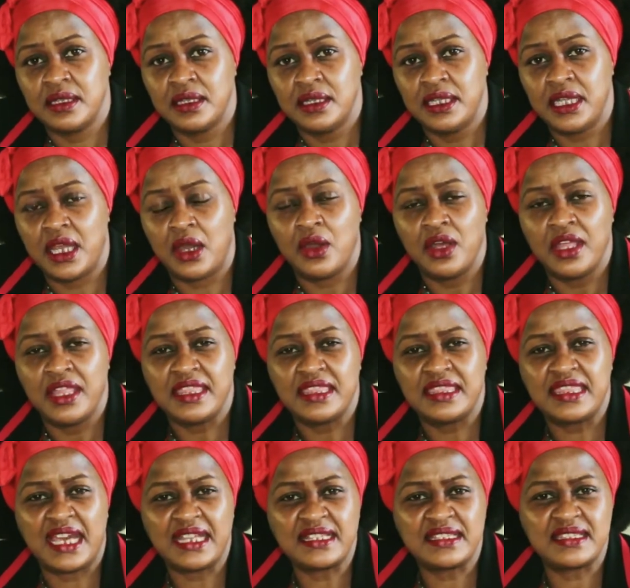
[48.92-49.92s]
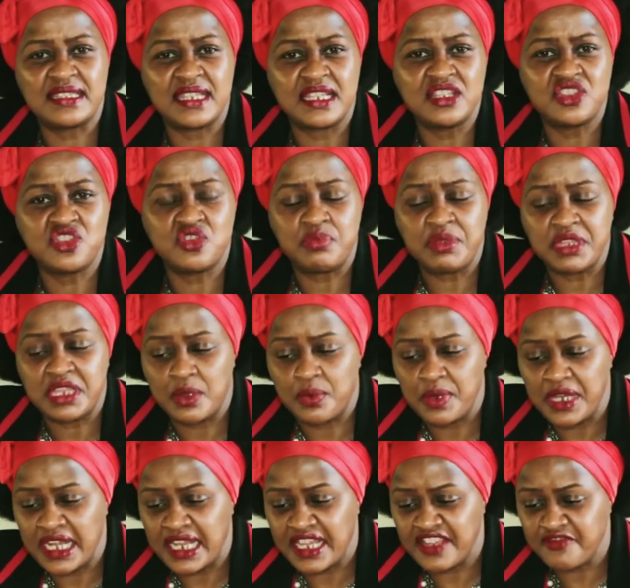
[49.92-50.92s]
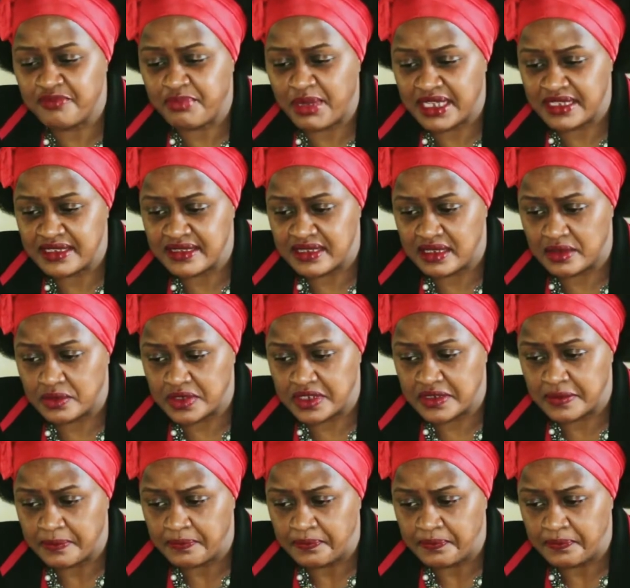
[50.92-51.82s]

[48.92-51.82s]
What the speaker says: Now, that tends to be the way life pans out.